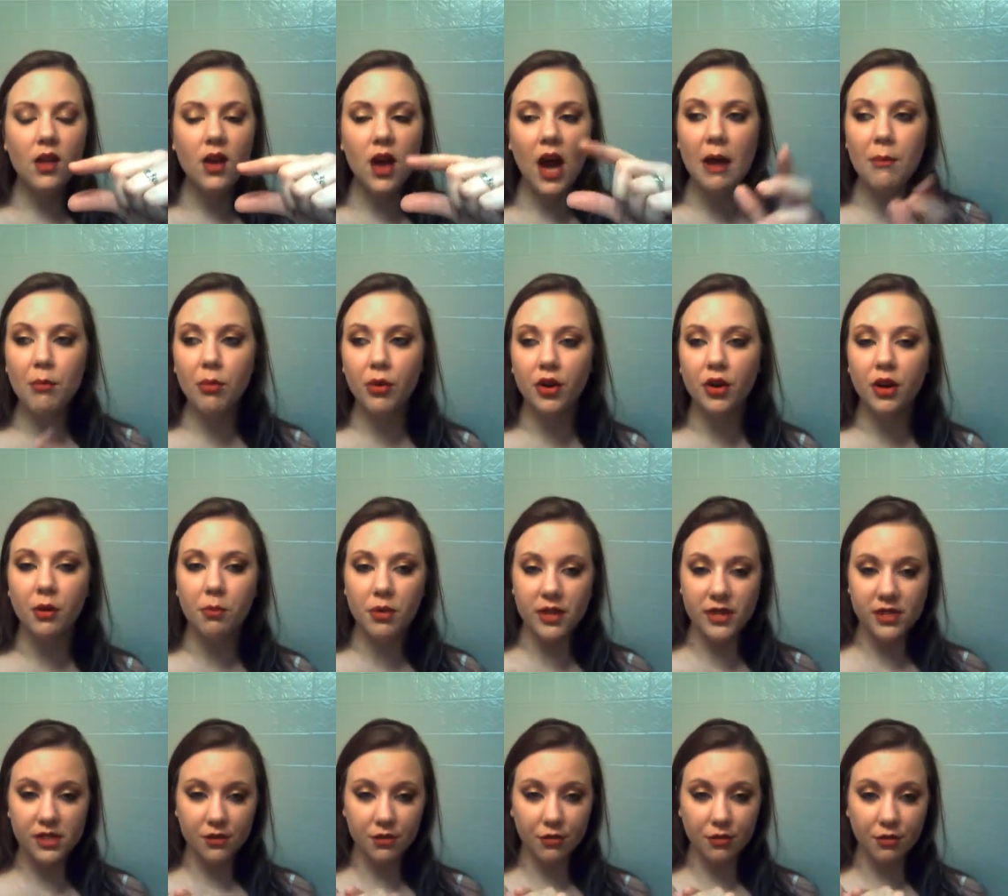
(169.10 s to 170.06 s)
I put a
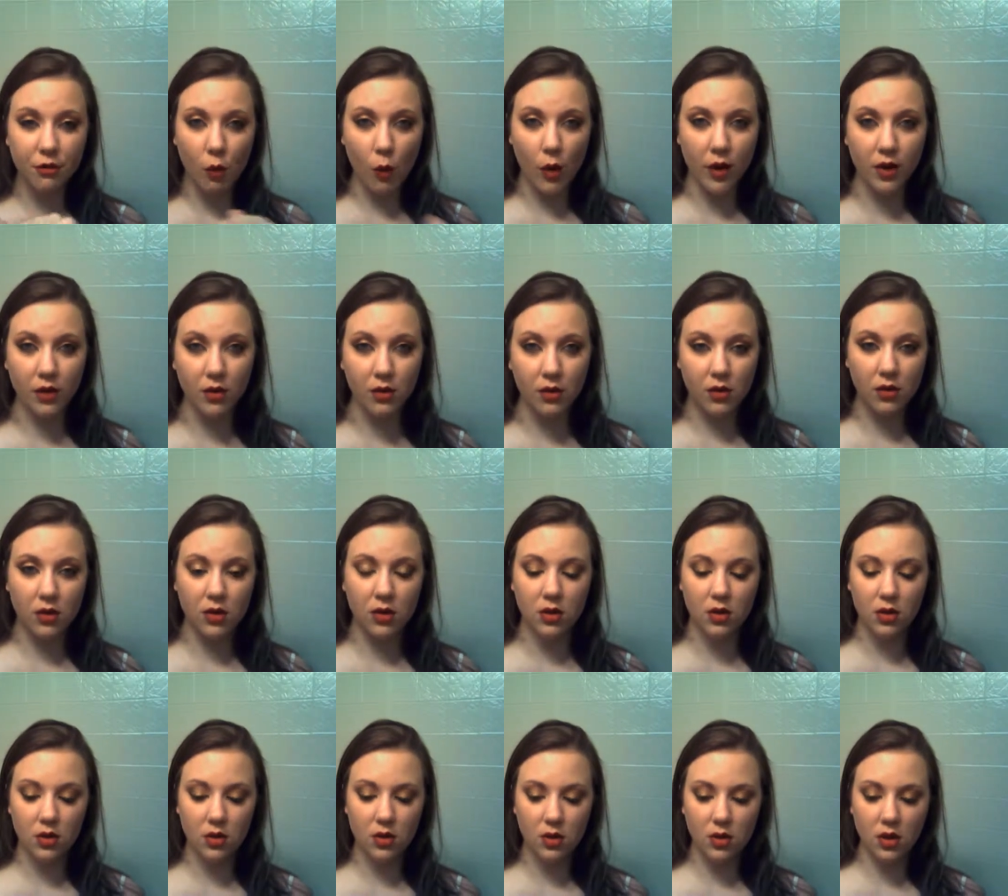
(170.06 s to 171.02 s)
piece of foil
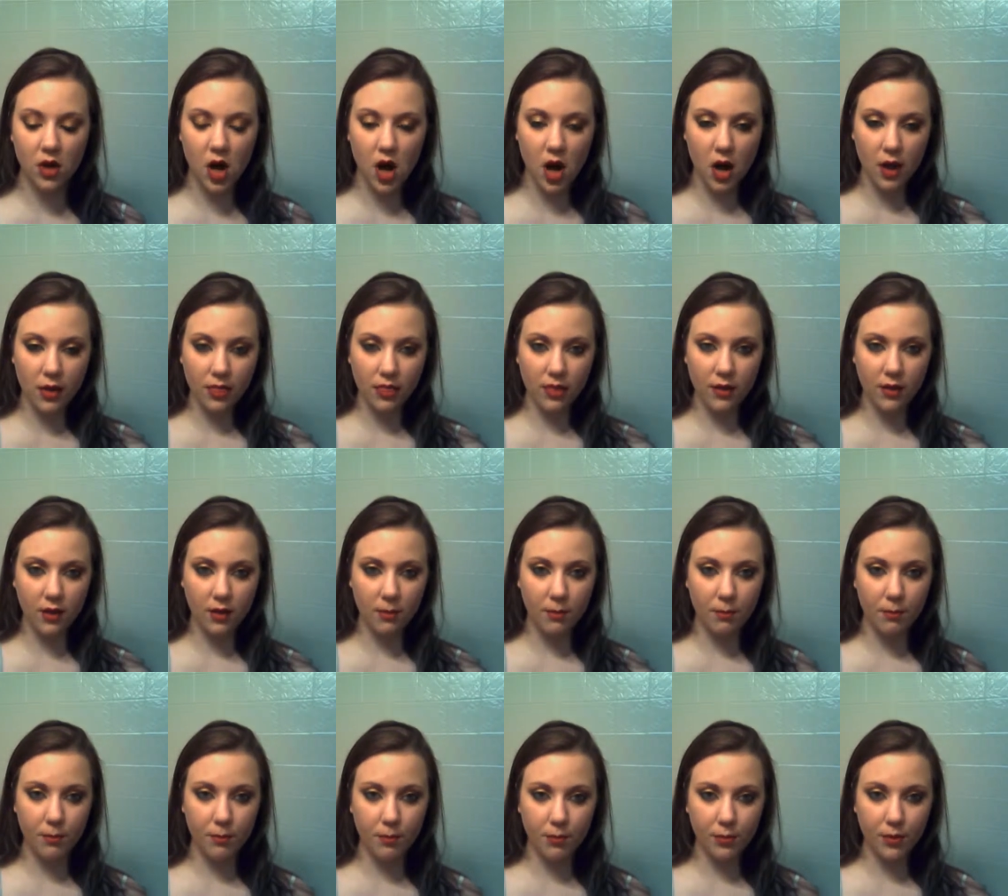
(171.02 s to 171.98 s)
on
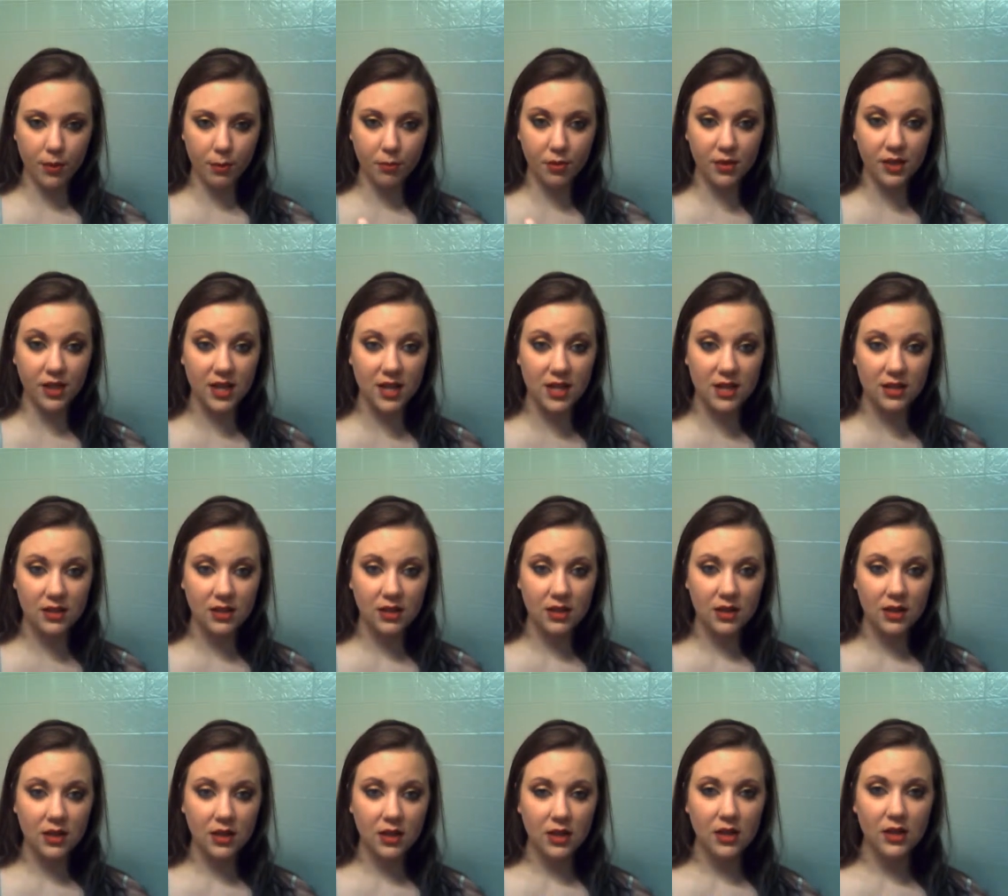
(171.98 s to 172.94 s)
the plate
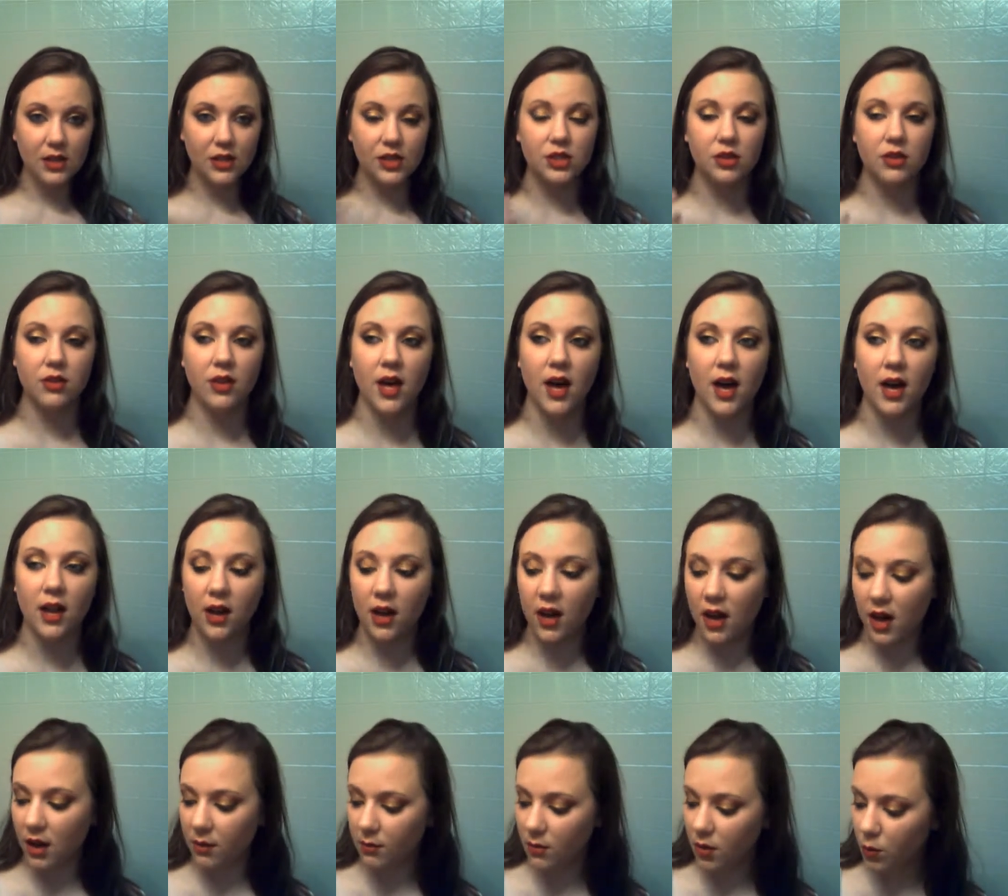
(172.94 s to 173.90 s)
so that
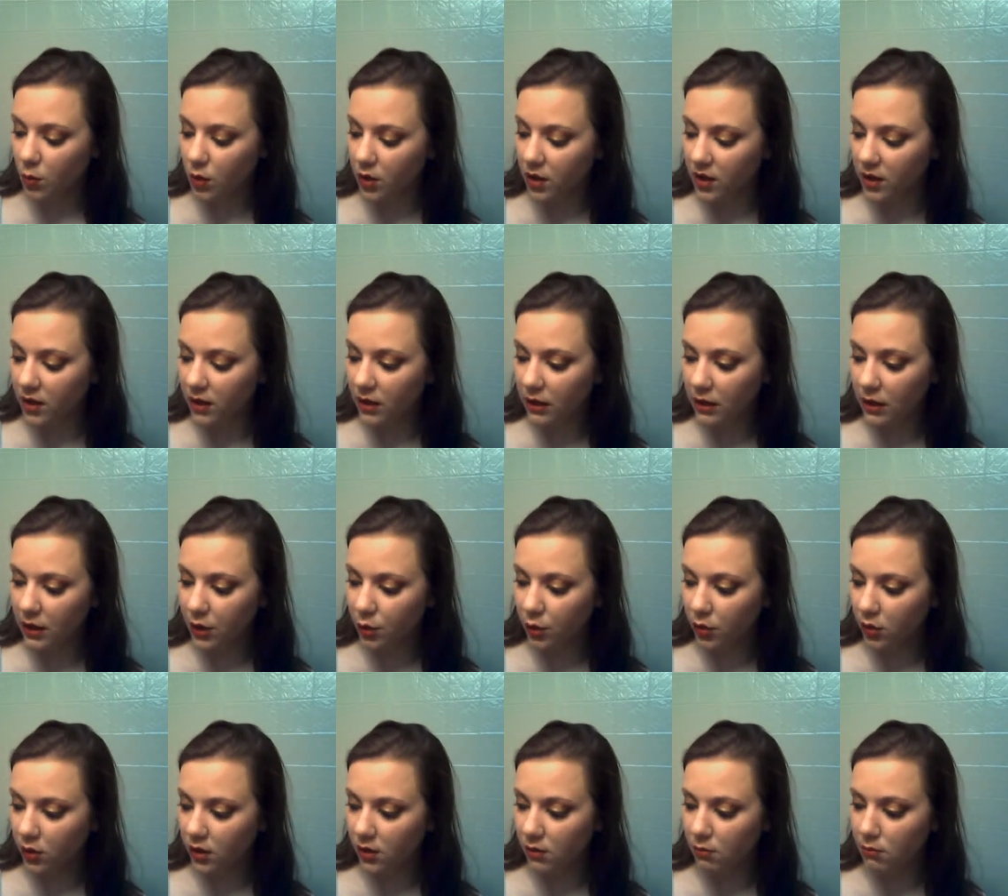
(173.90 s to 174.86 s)
it wouldn't
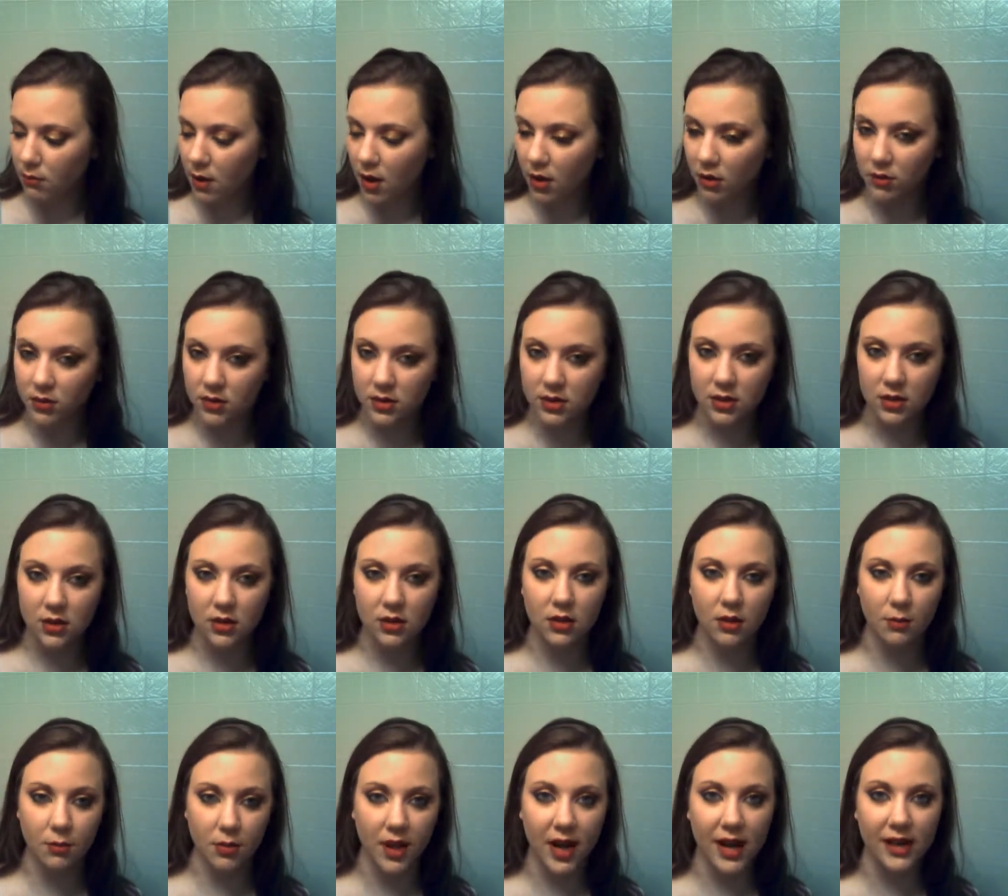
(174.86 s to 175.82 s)
literally melt
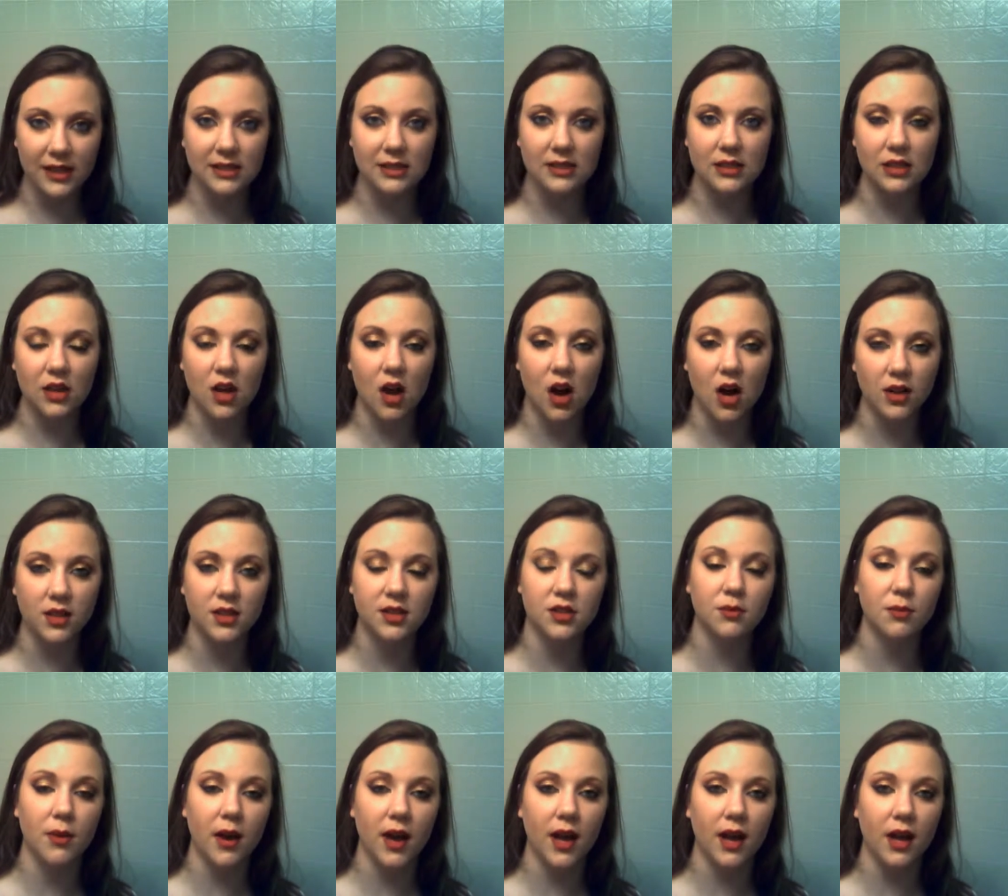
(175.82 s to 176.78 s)
the plastic
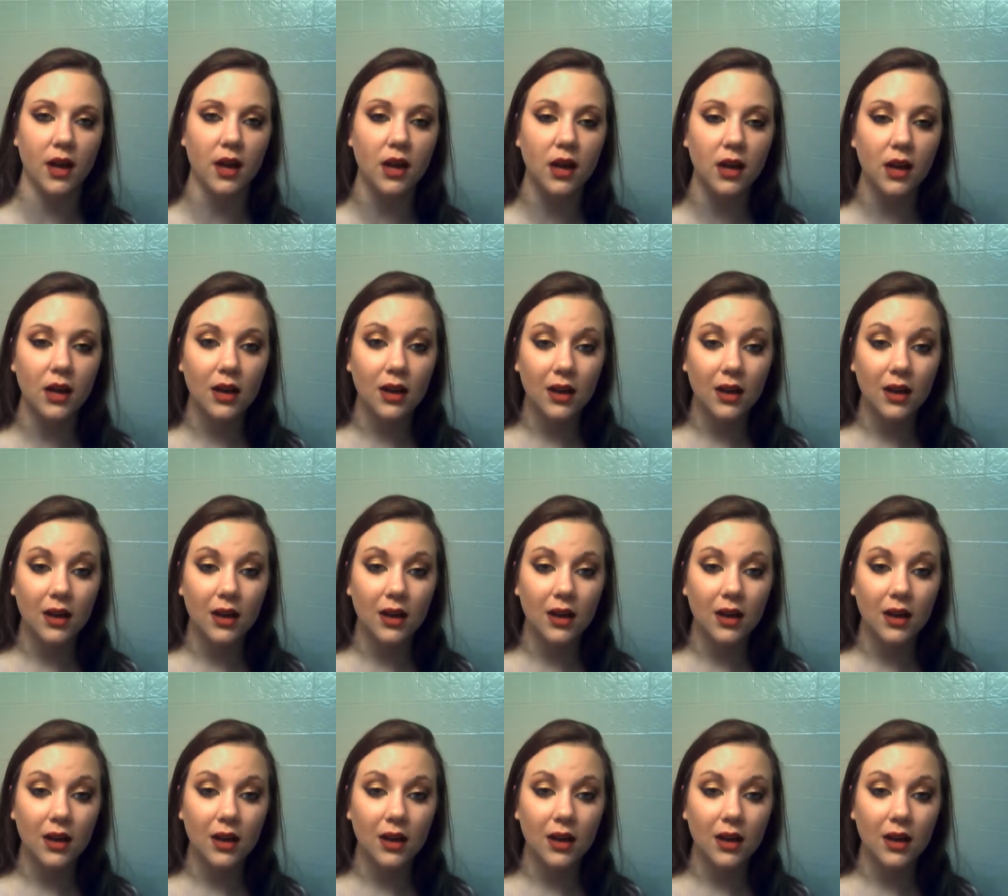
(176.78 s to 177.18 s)
onto my